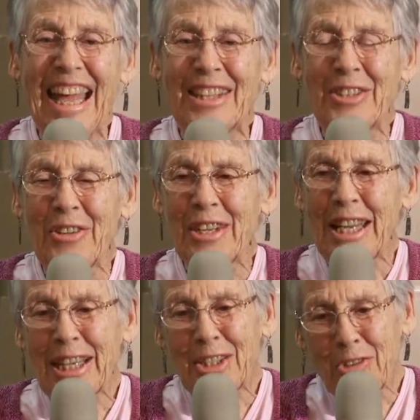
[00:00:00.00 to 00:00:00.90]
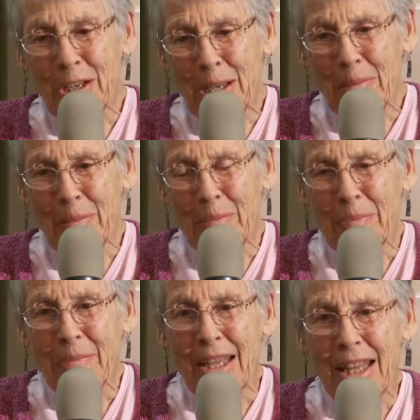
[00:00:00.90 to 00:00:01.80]
and so the next trip,
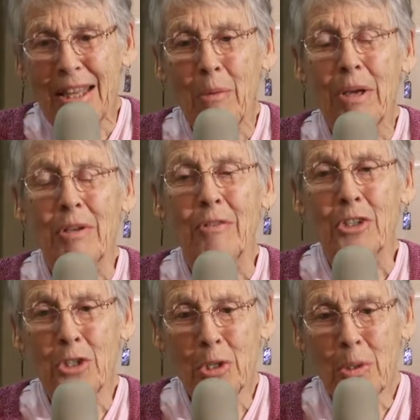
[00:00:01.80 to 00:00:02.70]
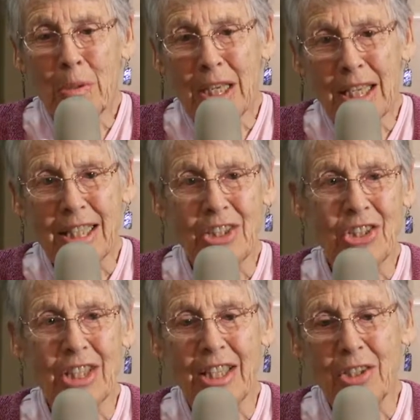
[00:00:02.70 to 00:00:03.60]
they went for two weeks
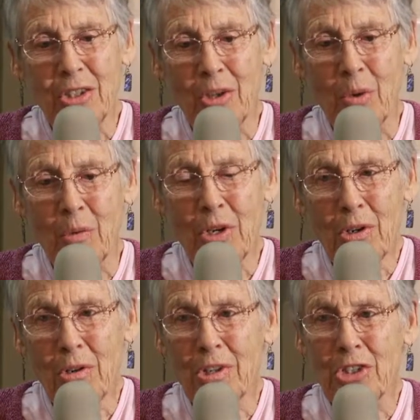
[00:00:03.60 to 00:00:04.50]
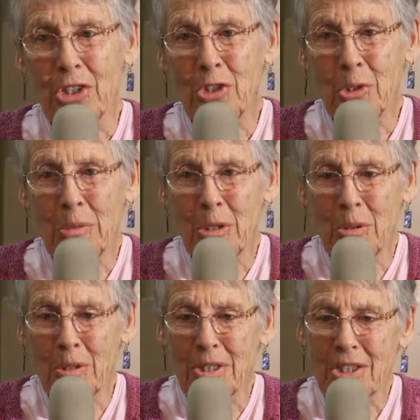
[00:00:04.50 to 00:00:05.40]
and took one horse and two
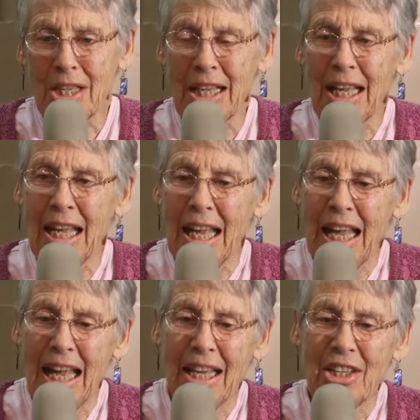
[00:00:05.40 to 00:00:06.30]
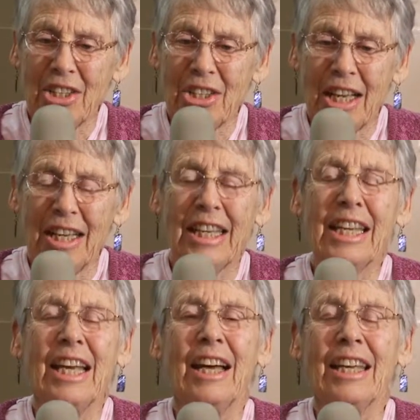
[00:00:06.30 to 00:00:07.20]
mules and, and
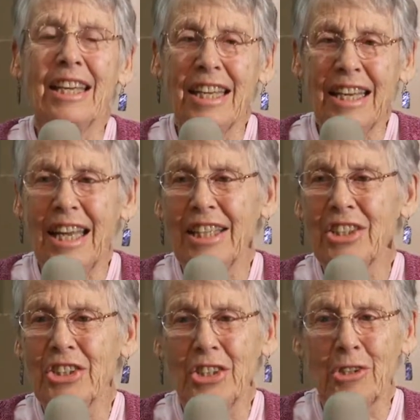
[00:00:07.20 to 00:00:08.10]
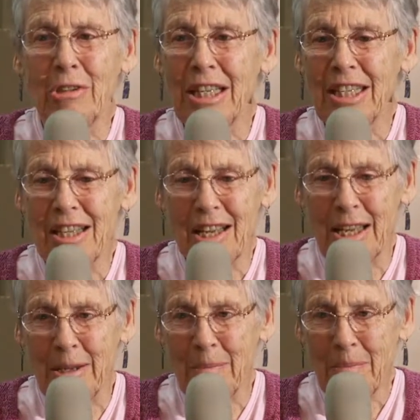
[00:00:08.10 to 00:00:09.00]
again had just a great
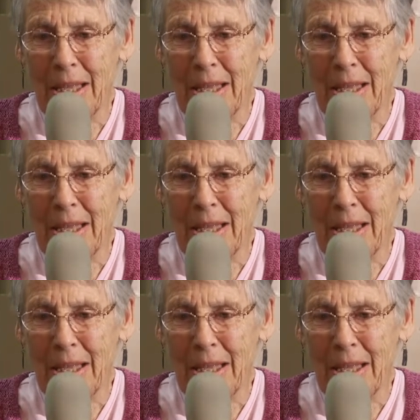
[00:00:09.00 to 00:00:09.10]
time.